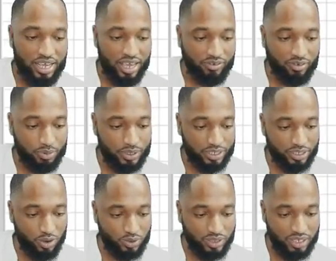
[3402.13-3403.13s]
If I put
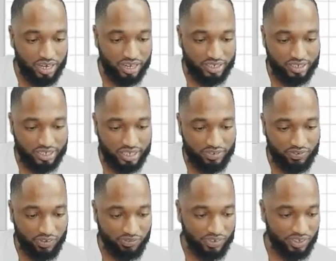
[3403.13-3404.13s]
$1,000 is
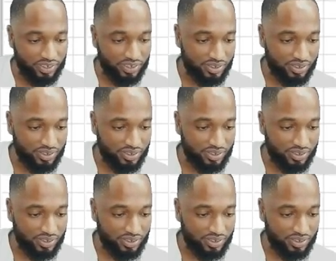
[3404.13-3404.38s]
50.